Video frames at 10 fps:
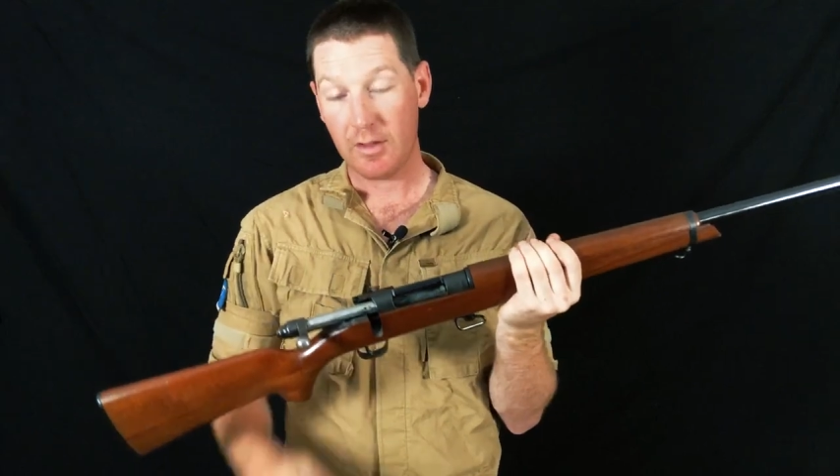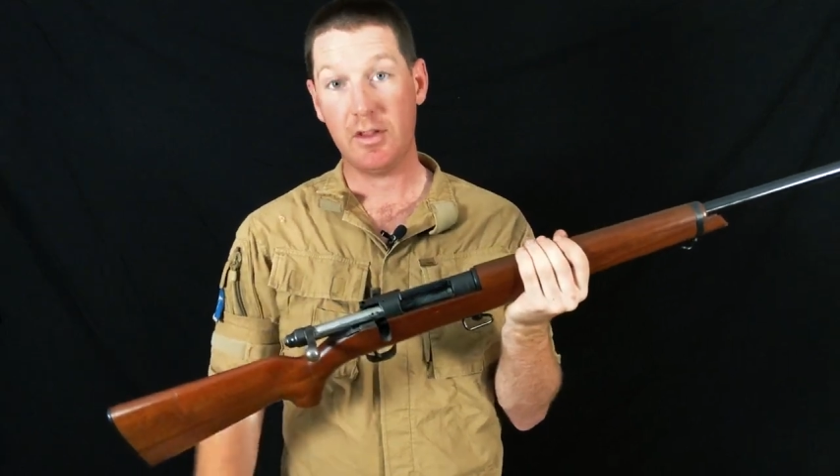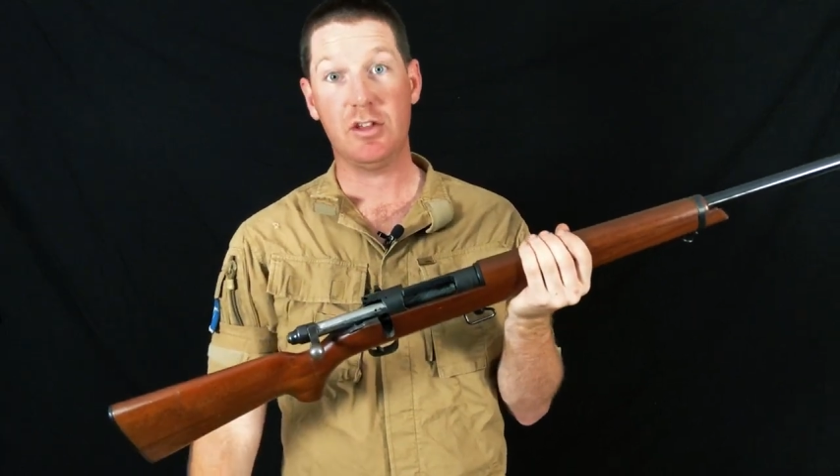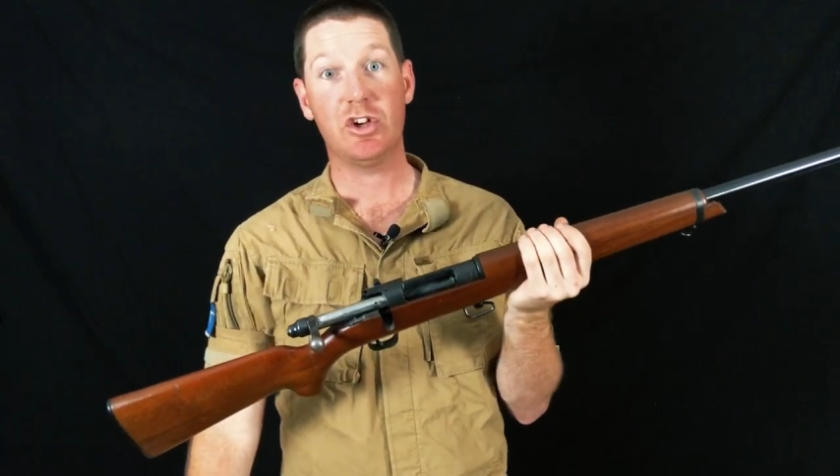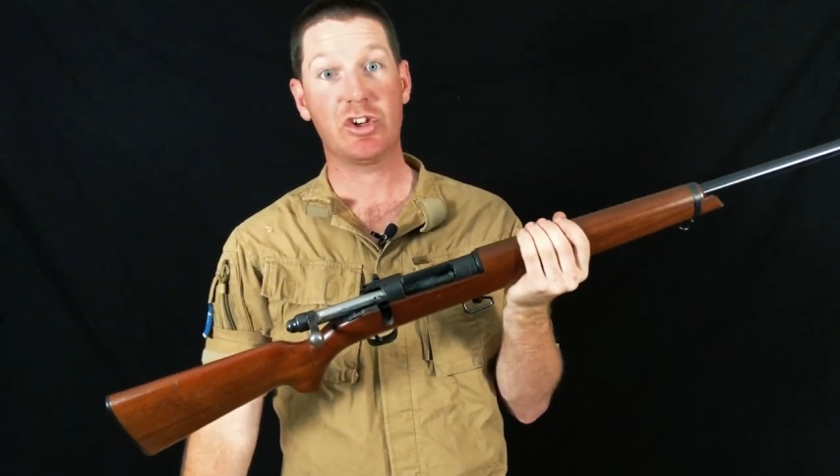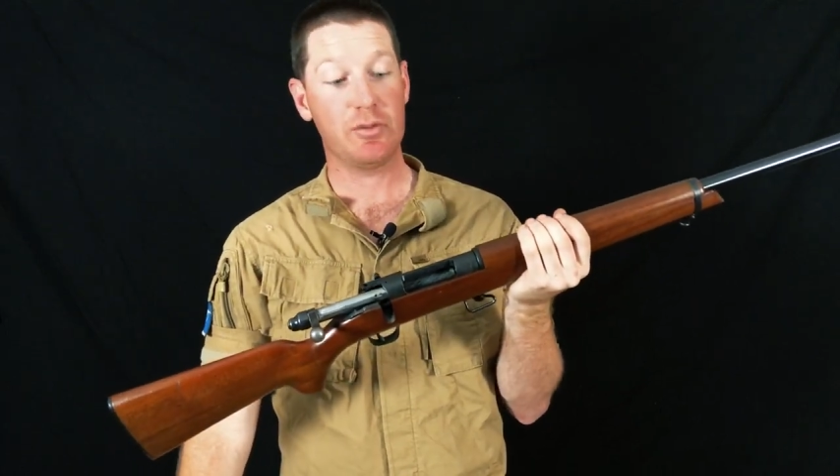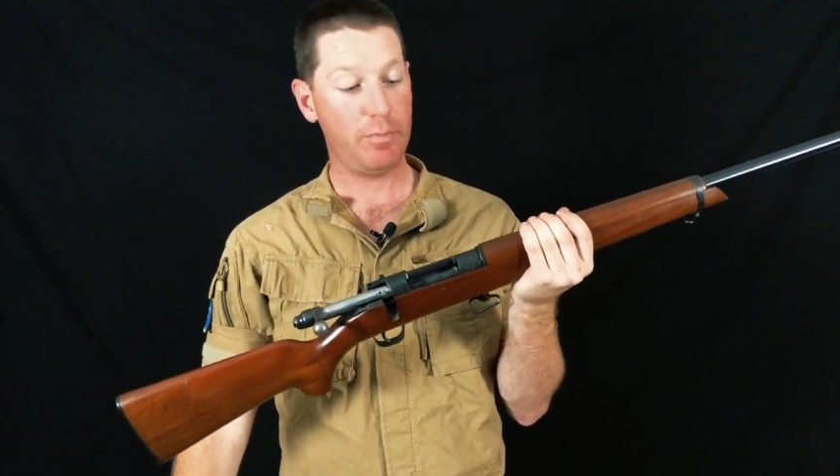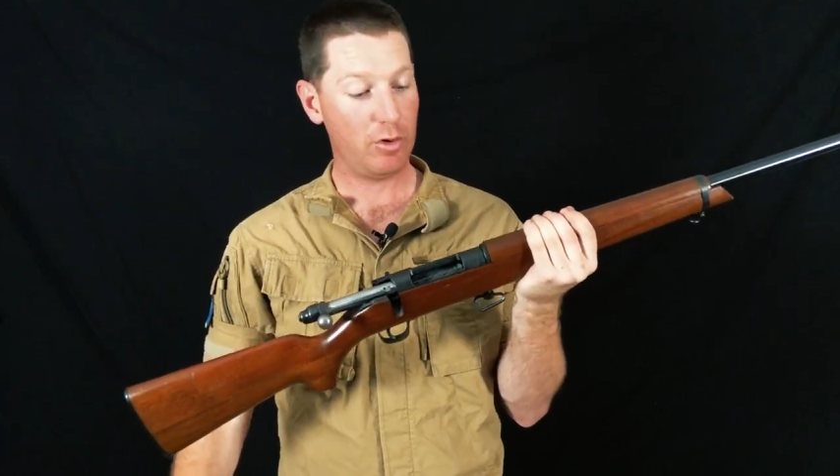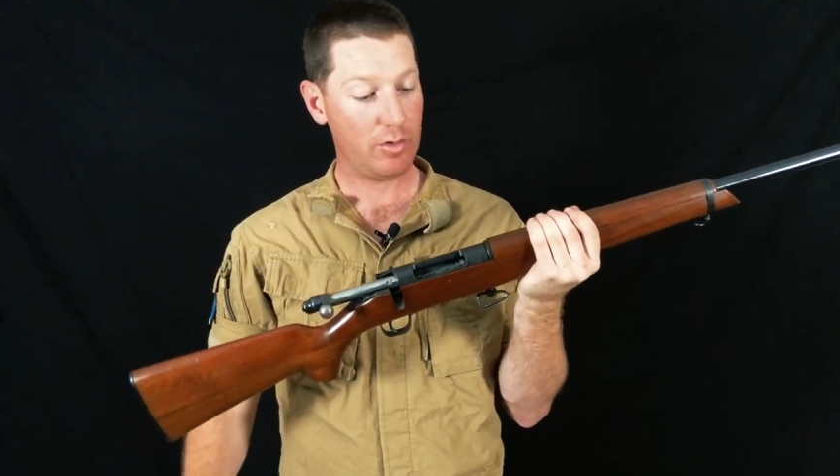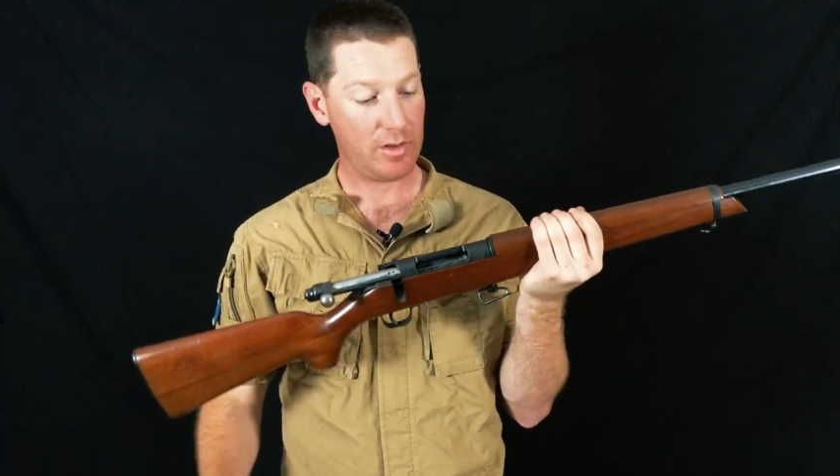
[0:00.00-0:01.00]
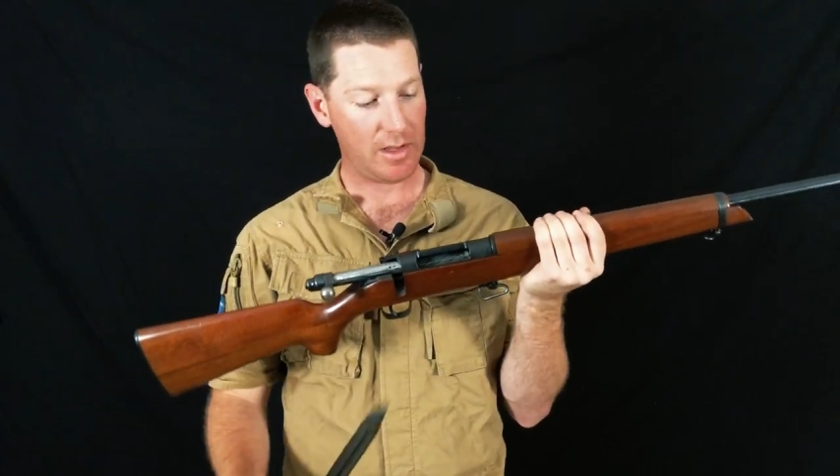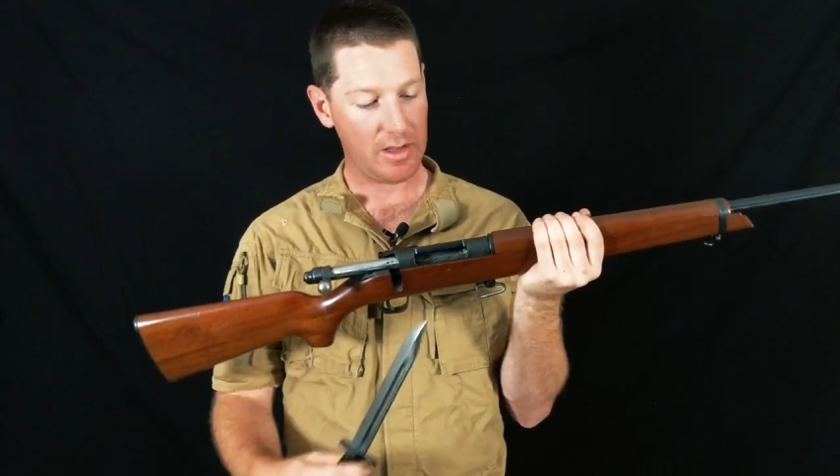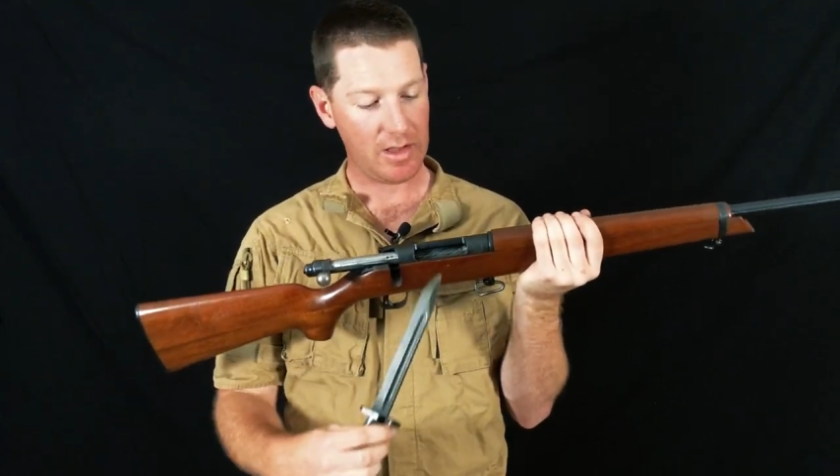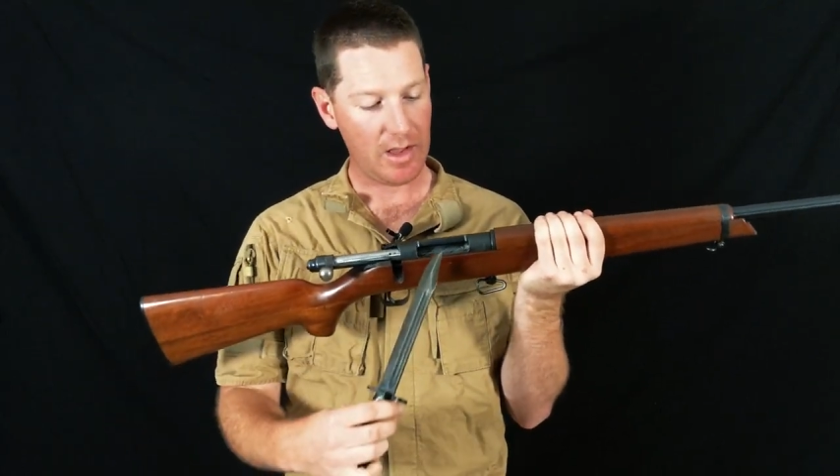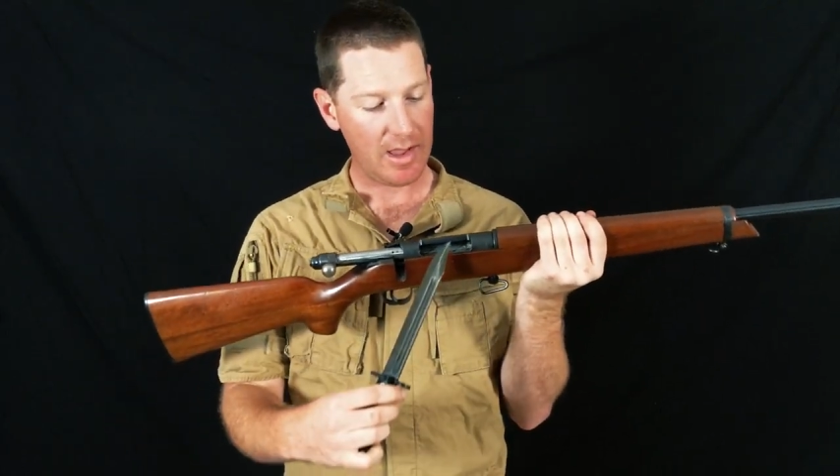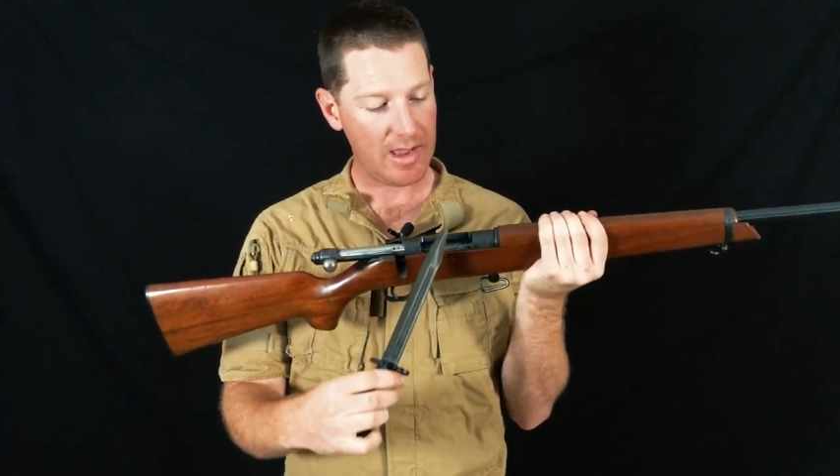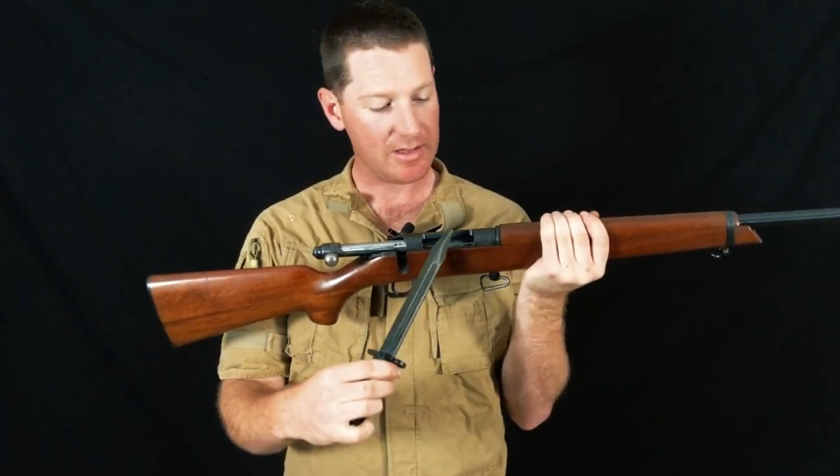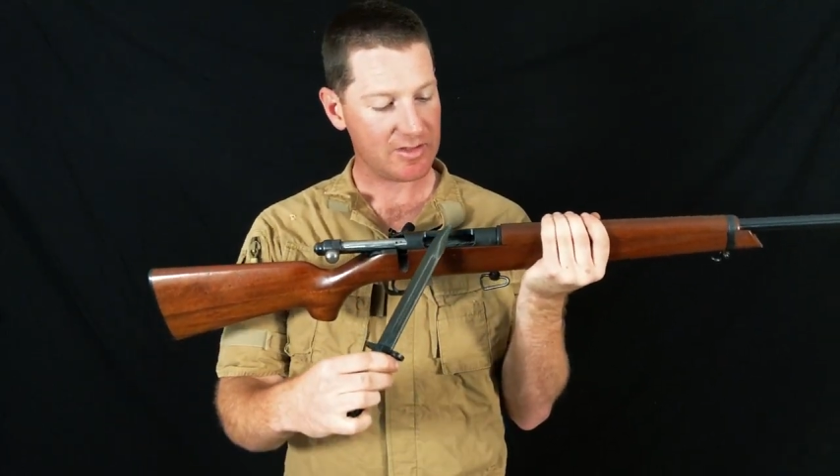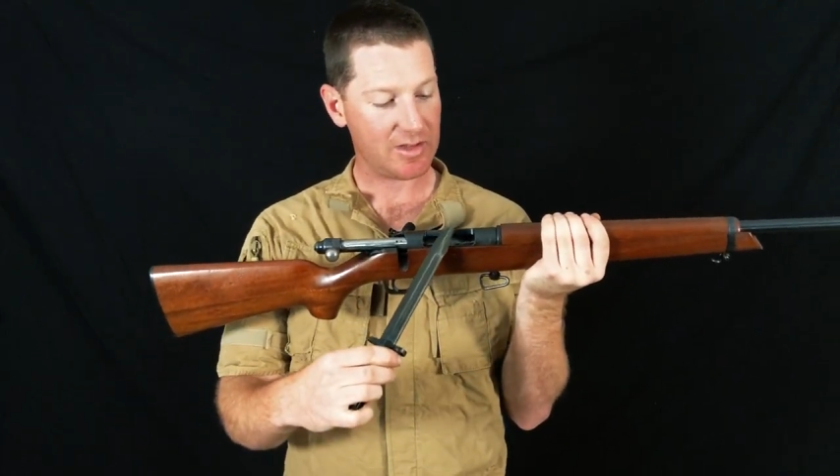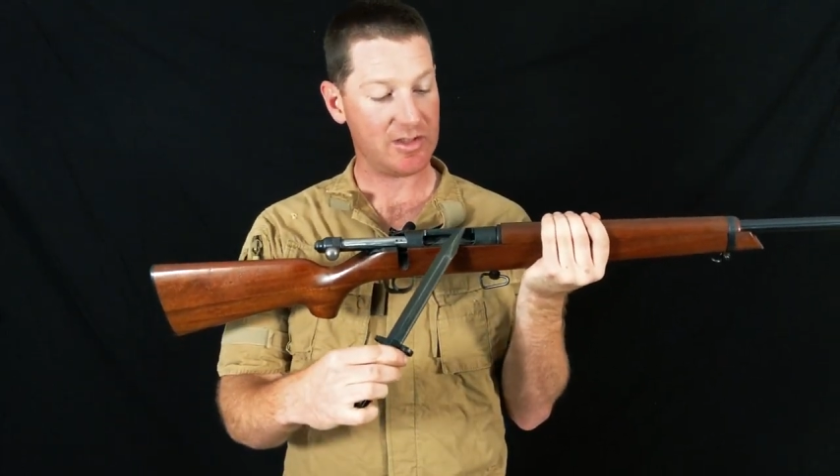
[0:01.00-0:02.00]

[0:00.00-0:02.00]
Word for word: The ejection port is